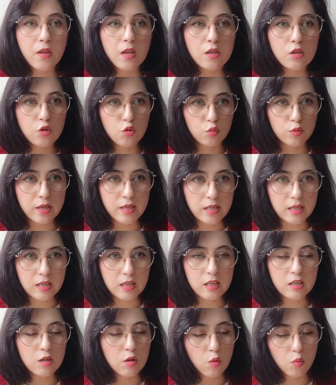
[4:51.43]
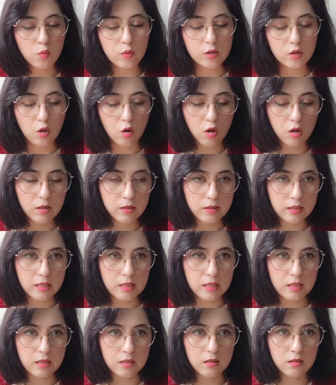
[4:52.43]
Student ticket with all
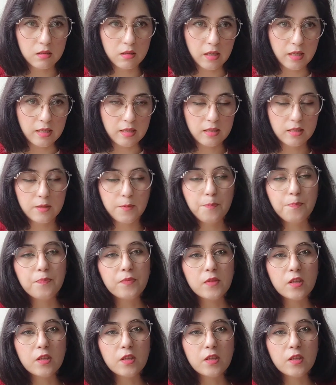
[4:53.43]
these things.